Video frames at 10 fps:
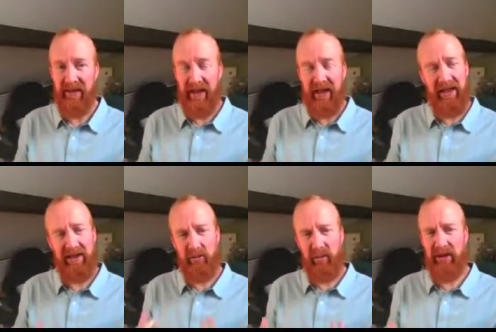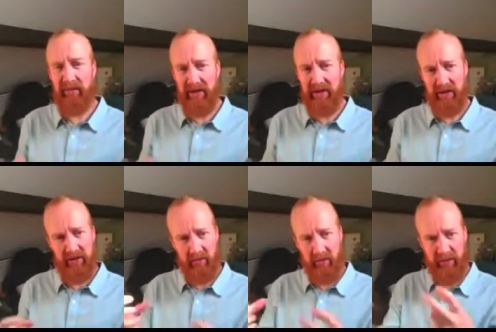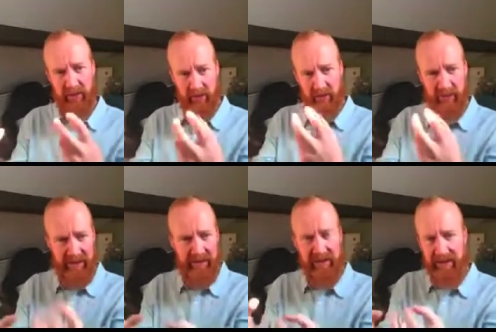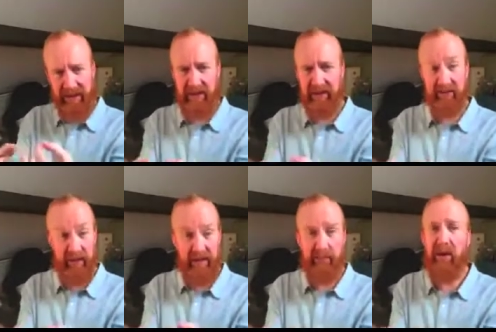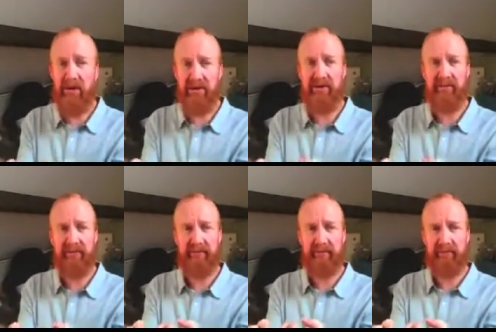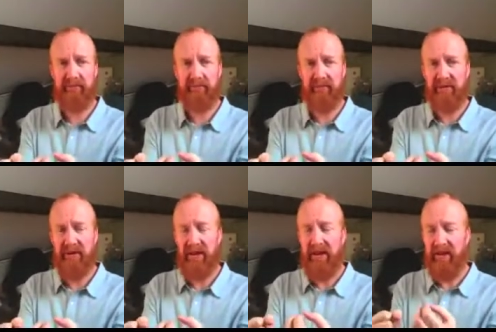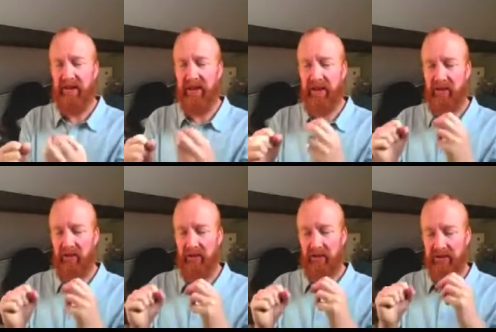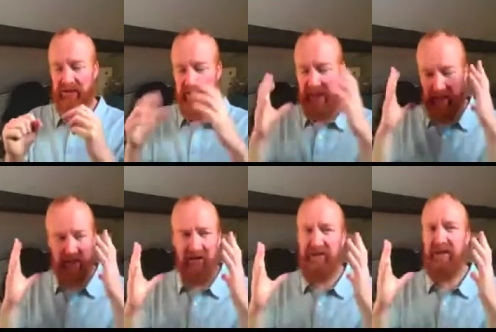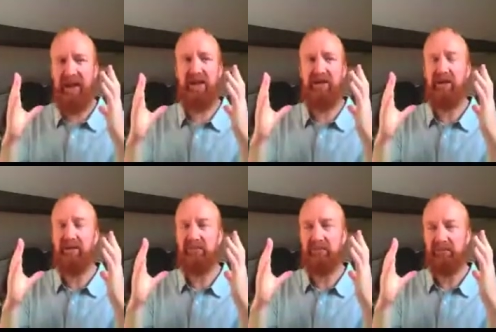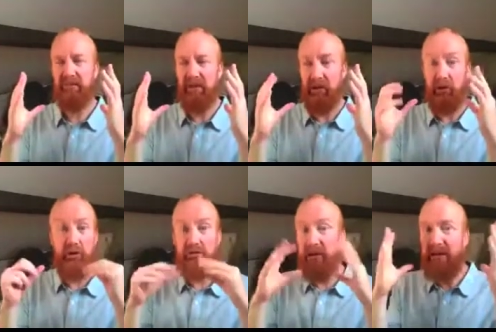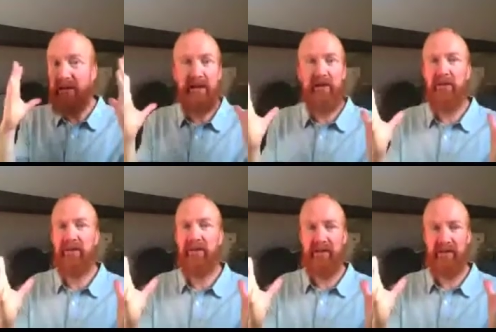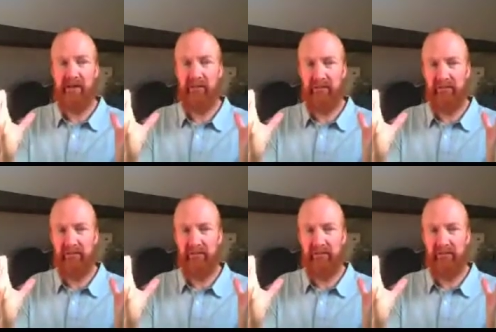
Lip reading: And actually what innovators do are piecing together spare parts. They're not sitting in isolation, dreaming new things up.